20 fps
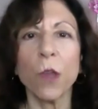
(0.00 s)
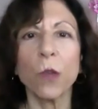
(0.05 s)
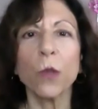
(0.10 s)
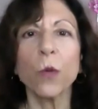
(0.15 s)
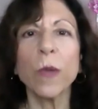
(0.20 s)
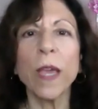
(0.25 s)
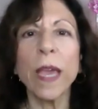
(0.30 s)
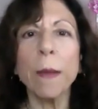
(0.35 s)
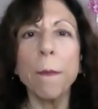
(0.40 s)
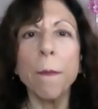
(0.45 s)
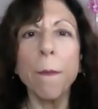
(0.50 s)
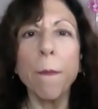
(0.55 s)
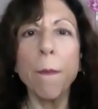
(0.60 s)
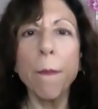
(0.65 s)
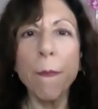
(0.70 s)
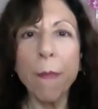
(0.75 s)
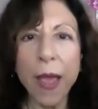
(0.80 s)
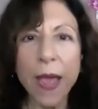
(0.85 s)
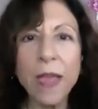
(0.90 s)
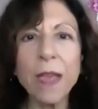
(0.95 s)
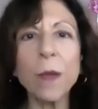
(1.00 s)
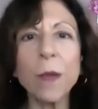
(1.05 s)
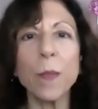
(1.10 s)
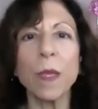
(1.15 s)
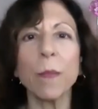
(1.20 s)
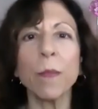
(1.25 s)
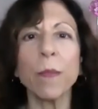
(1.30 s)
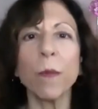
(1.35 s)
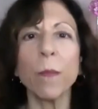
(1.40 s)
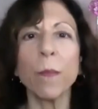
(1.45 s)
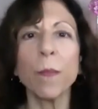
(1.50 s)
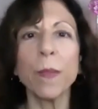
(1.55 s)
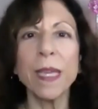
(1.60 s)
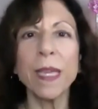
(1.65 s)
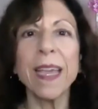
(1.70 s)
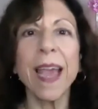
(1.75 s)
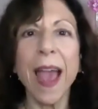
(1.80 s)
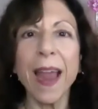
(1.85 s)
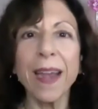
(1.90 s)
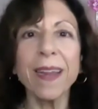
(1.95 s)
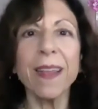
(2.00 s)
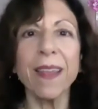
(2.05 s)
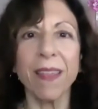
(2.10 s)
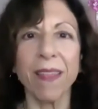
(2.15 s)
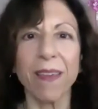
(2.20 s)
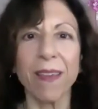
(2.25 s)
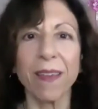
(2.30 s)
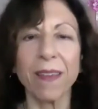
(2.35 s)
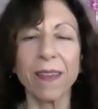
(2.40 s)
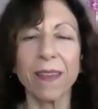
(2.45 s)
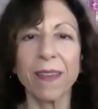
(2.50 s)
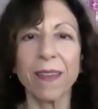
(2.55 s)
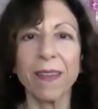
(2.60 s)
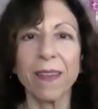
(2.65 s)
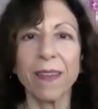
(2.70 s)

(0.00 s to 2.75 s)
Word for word: You can't make people be anything.